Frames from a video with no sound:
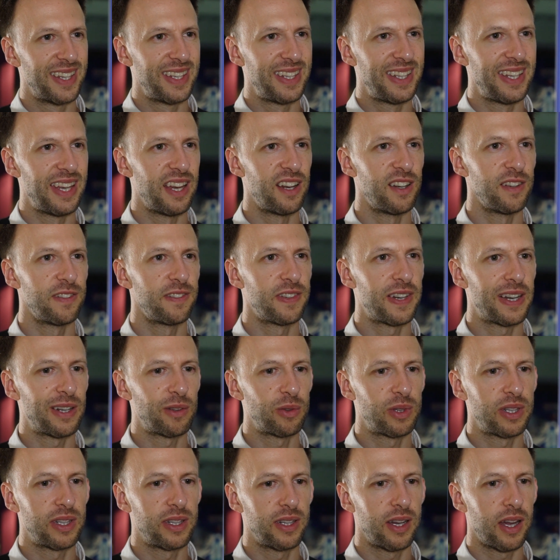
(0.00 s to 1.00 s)
Yeah, I
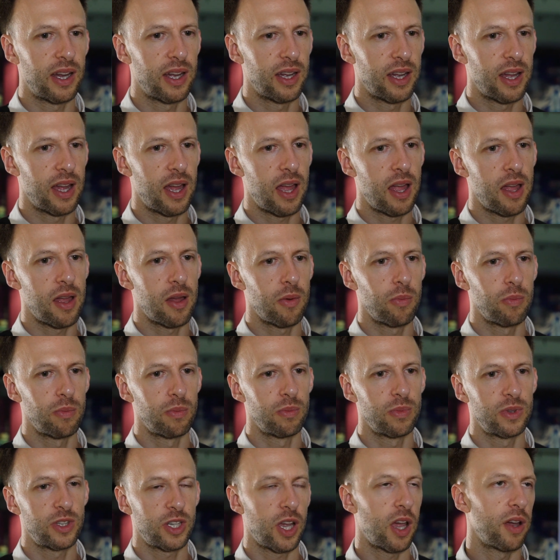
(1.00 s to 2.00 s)
found it
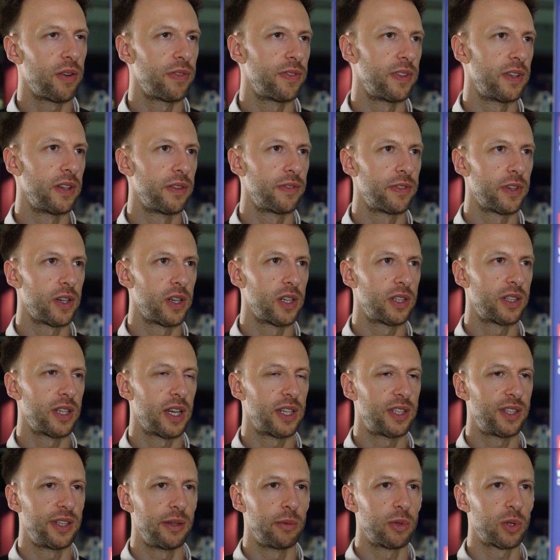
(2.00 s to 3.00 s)
tough in the first
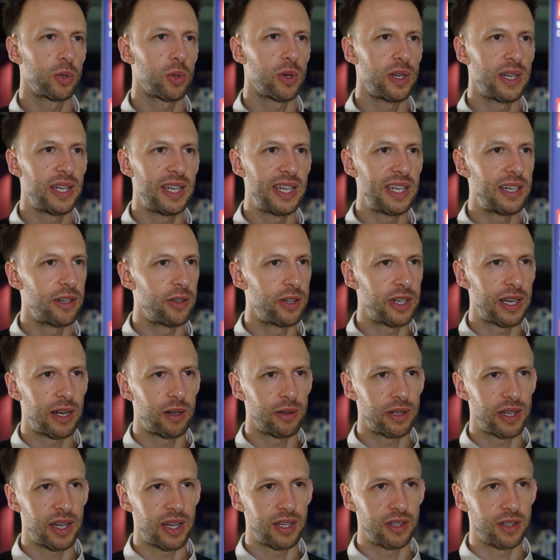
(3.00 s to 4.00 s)
session. It was quite eerie
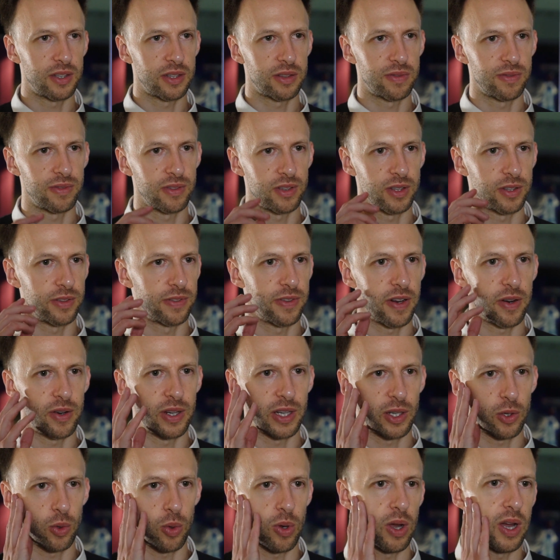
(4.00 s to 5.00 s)
out there, just very
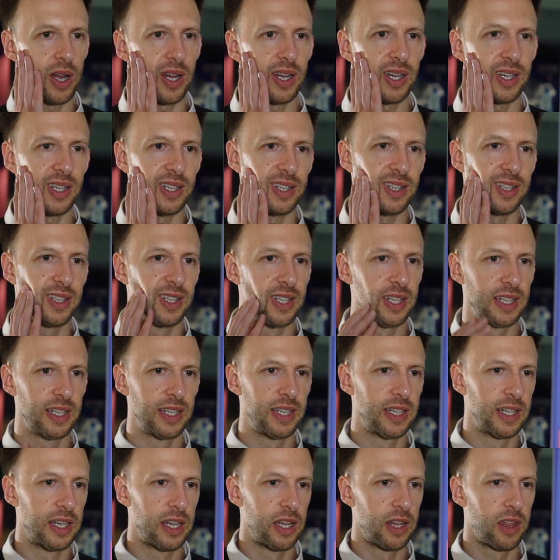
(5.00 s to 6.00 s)
quiet and
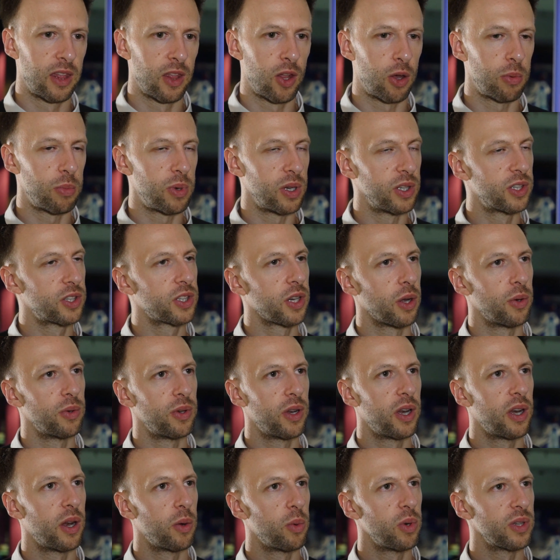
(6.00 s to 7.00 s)
not much going
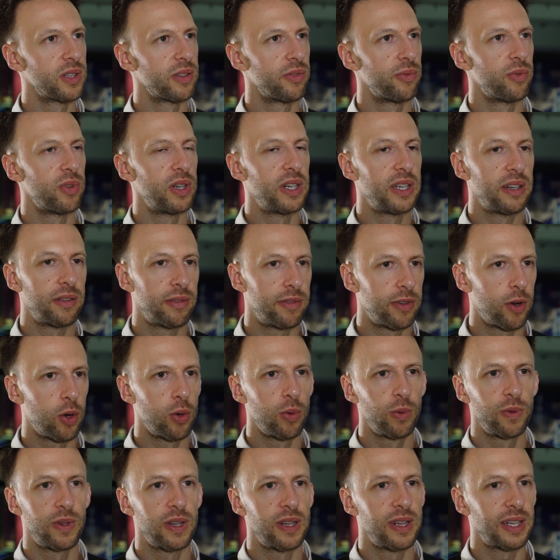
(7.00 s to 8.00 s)
on. I wasn't really
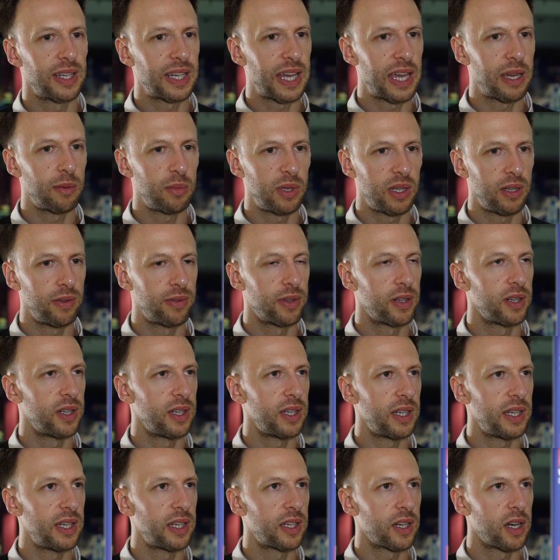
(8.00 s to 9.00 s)
involved in the game either.
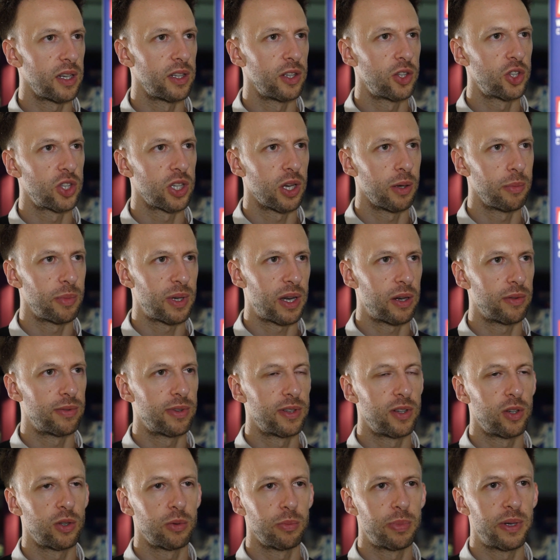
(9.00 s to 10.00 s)
He kind of shut me out for
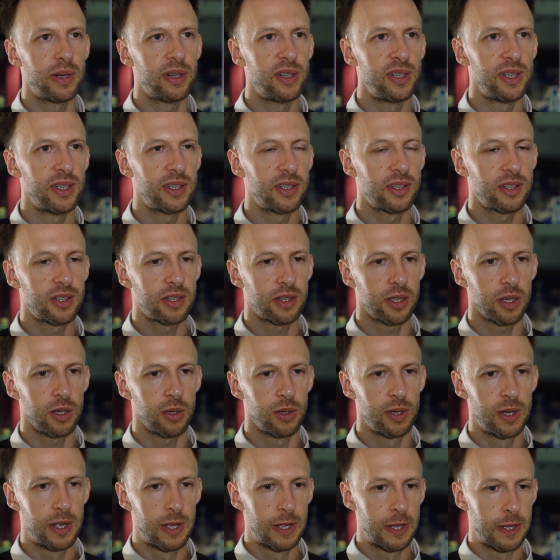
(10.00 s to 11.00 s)
long periods, so